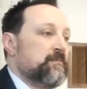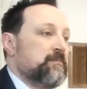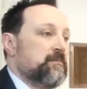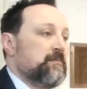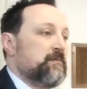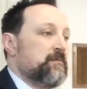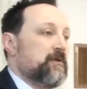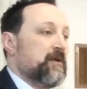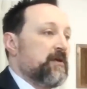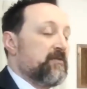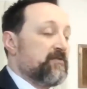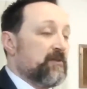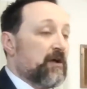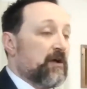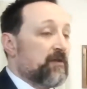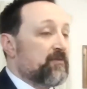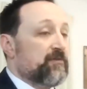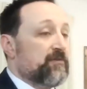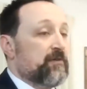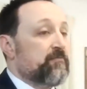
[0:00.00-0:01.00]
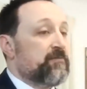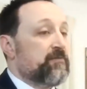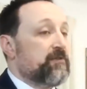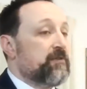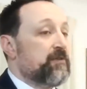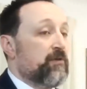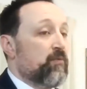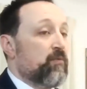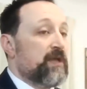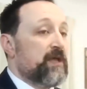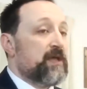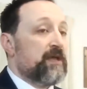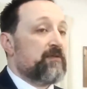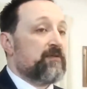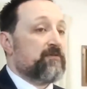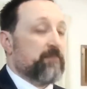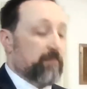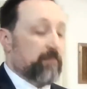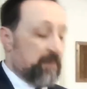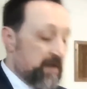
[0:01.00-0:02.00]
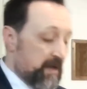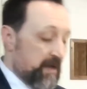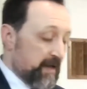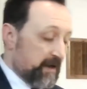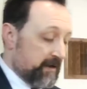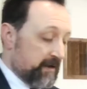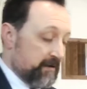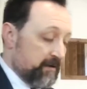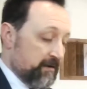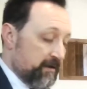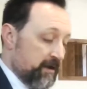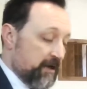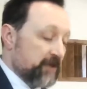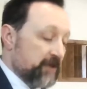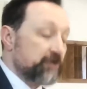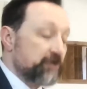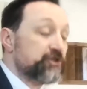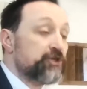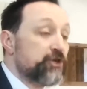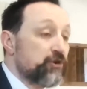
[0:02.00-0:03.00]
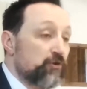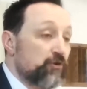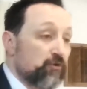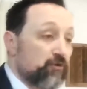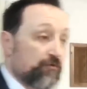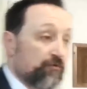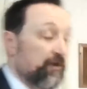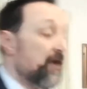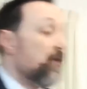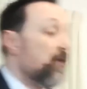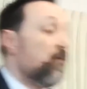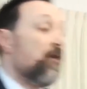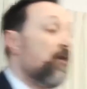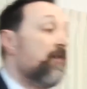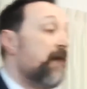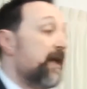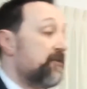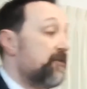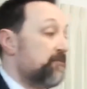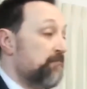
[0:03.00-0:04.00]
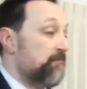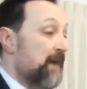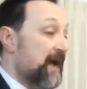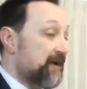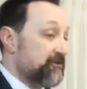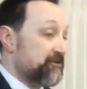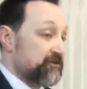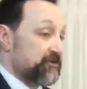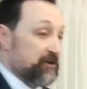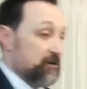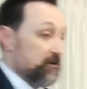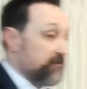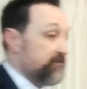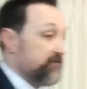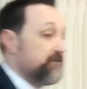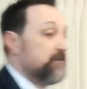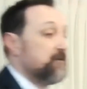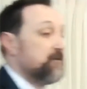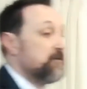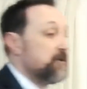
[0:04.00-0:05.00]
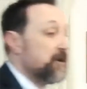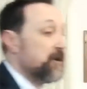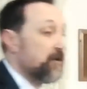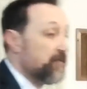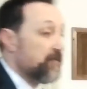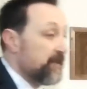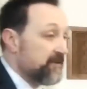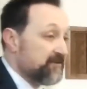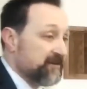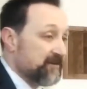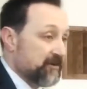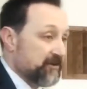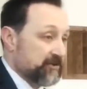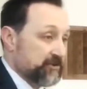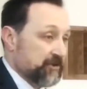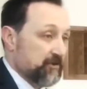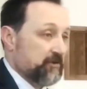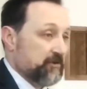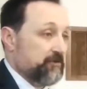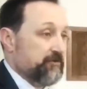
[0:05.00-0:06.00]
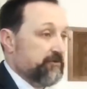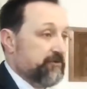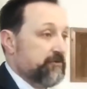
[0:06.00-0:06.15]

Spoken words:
It's not something that we get to pick and choose. Well, that's my church. No, that's not church.